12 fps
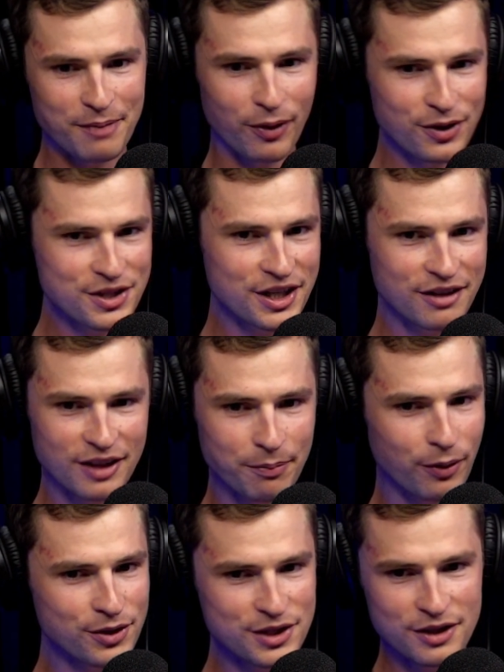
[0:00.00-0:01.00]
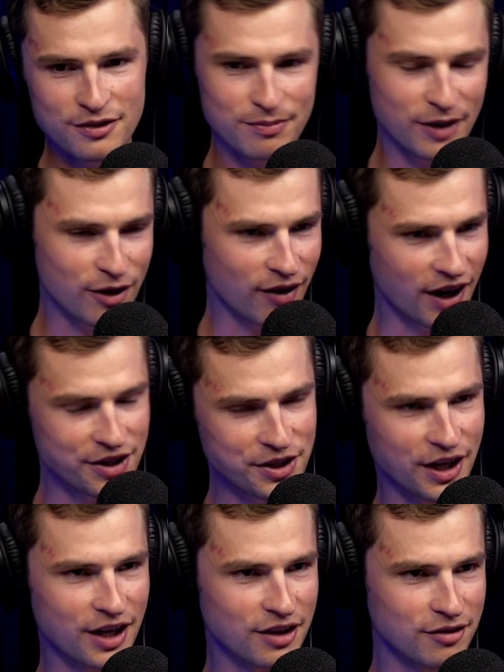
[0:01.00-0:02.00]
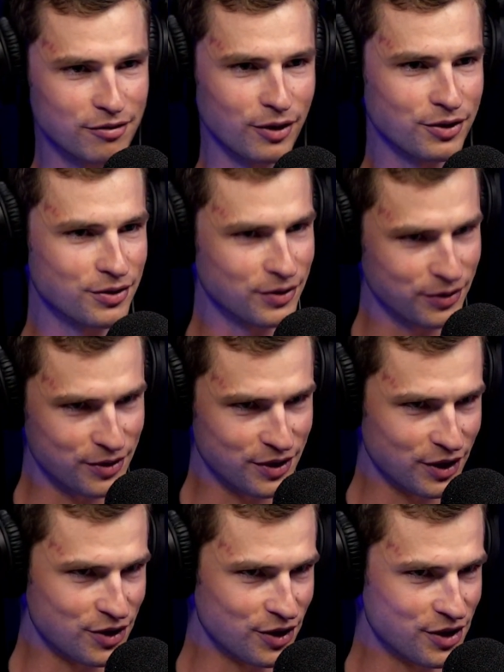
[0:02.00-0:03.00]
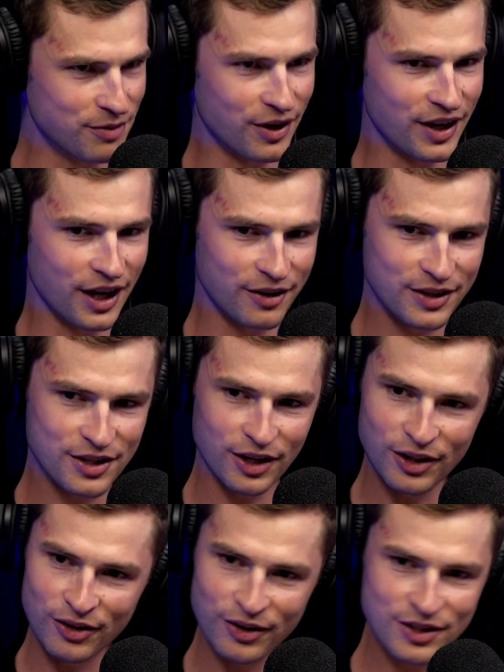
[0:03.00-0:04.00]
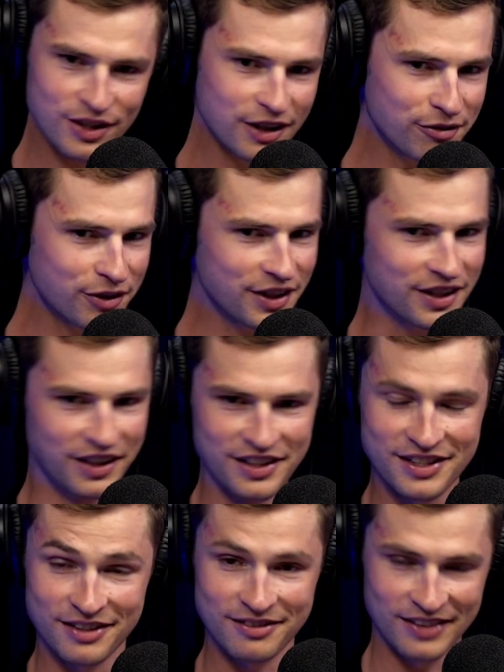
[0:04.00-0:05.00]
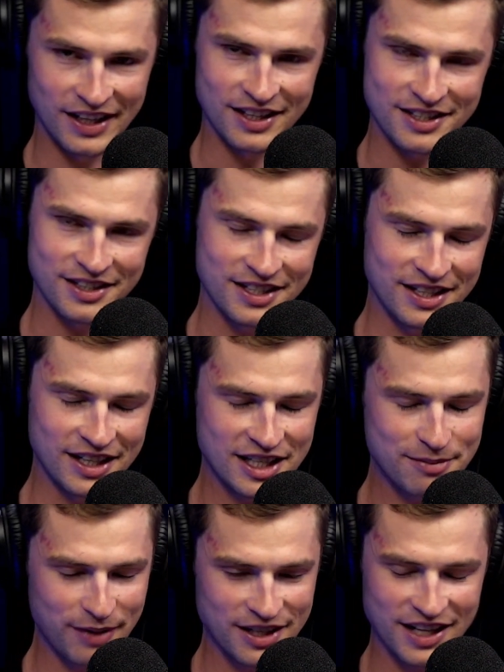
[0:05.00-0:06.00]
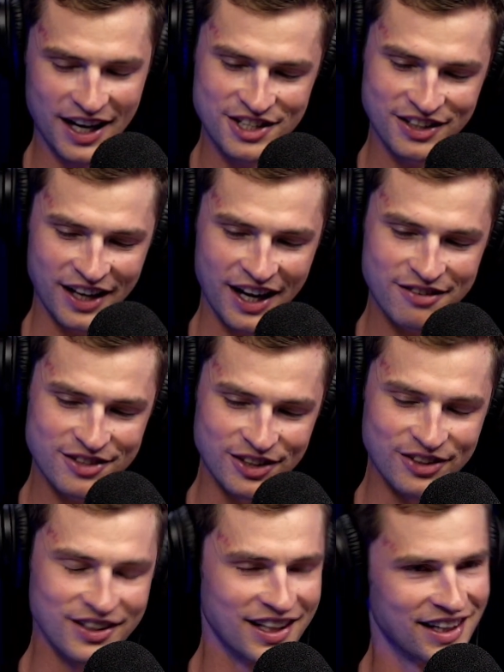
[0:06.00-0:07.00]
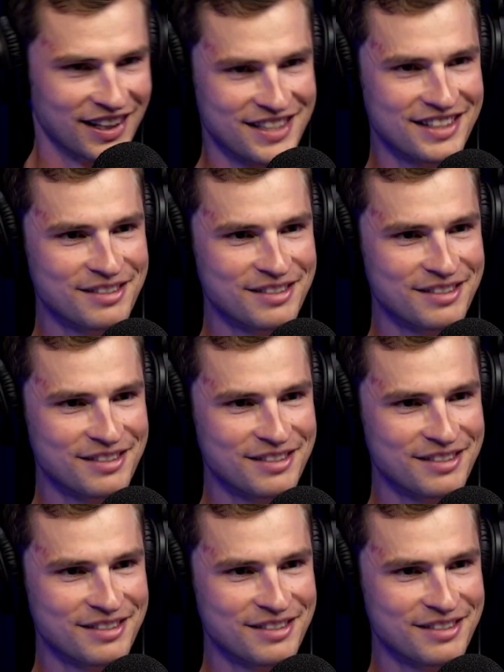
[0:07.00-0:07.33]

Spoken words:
The positives of me crashing out of the Vuelta and losing the jersey right now is I learned to live with it. Yes, I didn't expect to actually have to learn that lesson.